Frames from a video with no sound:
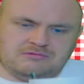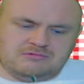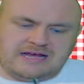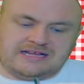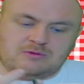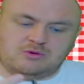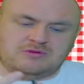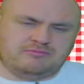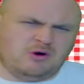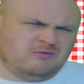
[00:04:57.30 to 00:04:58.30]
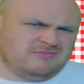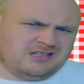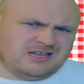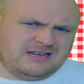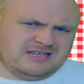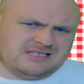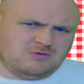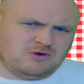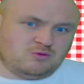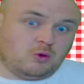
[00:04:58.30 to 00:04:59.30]
like, you wouldn't put milk in this, you
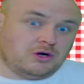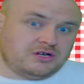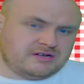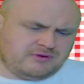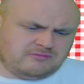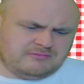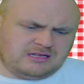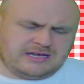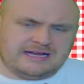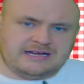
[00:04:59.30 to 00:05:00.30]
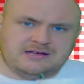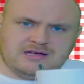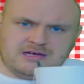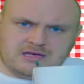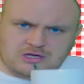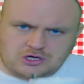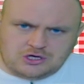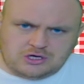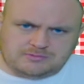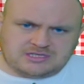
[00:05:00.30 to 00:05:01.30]
wouldn't want to put milk in a
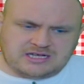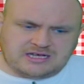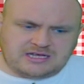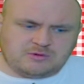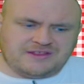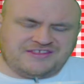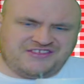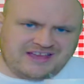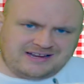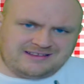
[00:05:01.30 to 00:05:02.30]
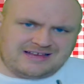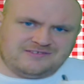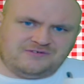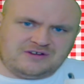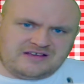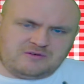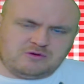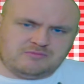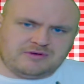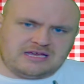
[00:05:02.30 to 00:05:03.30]
herbal tea. You would think that the flavour
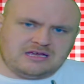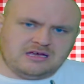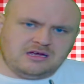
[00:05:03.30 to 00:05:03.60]
would be